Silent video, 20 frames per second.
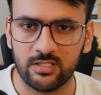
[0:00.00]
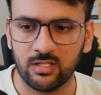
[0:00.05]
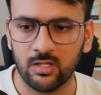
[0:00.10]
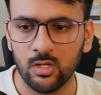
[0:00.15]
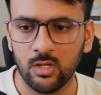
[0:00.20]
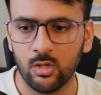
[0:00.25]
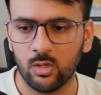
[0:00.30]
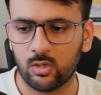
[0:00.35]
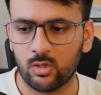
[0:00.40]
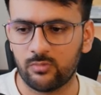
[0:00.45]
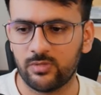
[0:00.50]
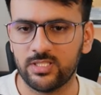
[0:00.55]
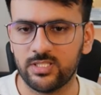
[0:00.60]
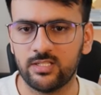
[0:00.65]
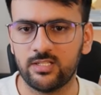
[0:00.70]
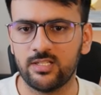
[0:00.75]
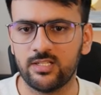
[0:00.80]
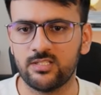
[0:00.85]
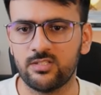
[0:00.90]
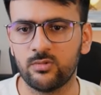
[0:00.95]
or whether it
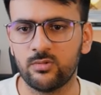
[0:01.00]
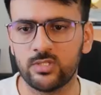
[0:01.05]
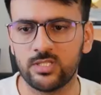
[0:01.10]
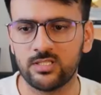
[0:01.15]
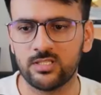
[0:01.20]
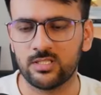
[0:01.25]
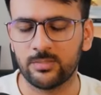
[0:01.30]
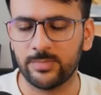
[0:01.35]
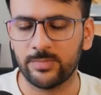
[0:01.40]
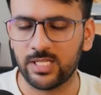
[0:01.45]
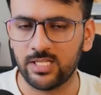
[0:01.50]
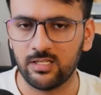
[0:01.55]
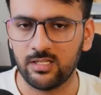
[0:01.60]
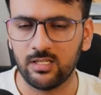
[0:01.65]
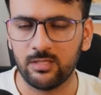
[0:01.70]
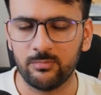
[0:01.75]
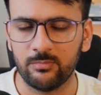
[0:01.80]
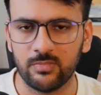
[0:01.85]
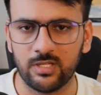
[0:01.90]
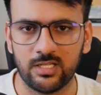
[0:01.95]
is using some
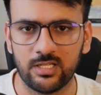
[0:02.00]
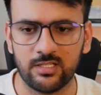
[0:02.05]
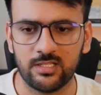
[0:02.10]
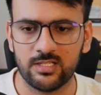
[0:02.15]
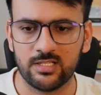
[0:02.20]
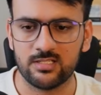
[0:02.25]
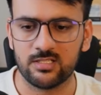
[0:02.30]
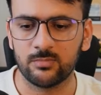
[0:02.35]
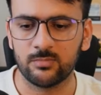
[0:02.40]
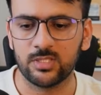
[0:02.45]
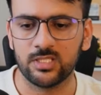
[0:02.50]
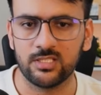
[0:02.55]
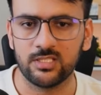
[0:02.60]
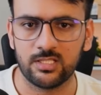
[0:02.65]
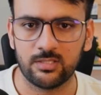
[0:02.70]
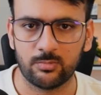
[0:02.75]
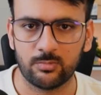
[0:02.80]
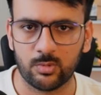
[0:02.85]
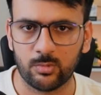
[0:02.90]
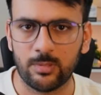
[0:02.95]
LLM and it is something
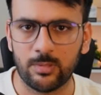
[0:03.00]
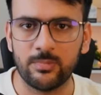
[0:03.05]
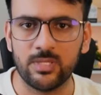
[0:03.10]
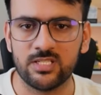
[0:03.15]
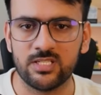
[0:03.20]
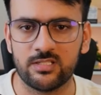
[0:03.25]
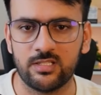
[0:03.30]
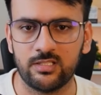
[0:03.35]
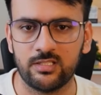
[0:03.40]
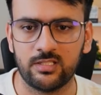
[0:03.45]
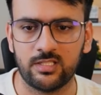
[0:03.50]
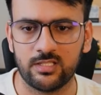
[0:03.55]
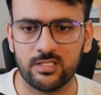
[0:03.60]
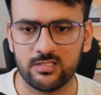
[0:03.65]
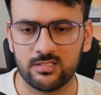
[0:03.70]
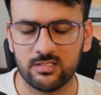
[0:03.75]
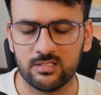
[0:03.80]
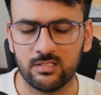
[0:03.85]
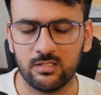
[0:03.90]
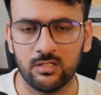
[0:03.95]
that probabilistic that
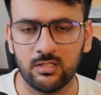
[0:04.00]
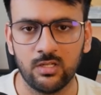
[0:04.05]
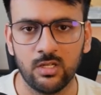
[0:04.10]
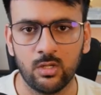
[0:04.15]
is or